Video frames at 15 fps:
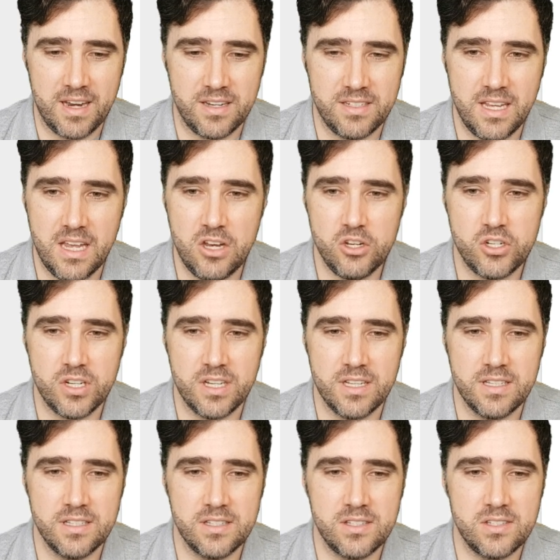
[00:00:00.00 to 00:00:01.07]

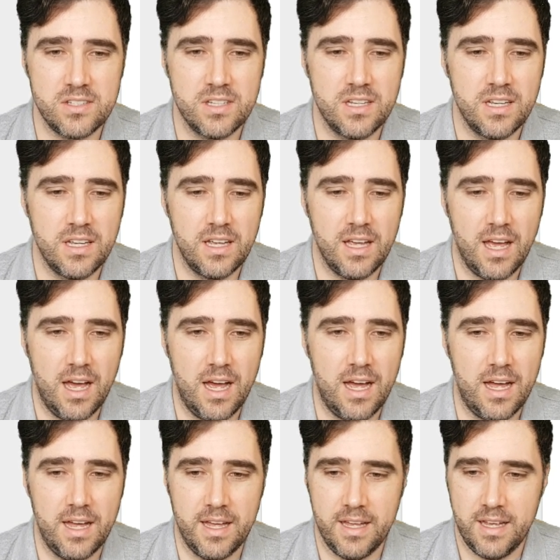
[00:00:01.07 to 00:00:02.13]
annotations.
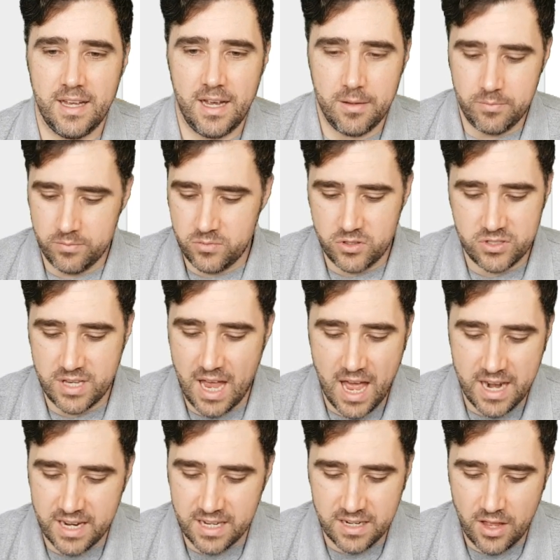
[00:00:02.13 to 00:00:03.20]
I'm just
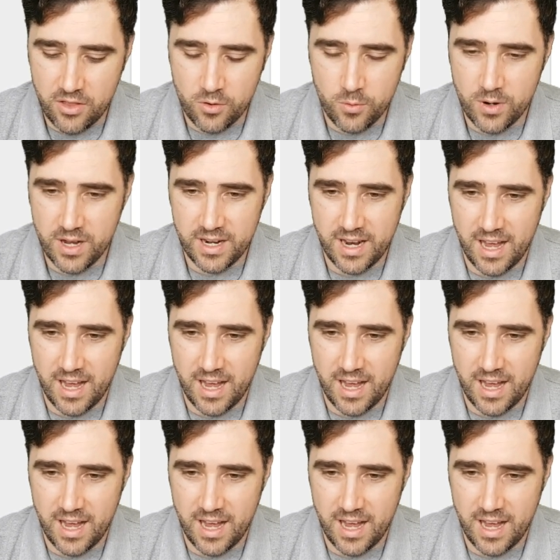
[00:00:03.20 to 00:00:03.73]
adding another one,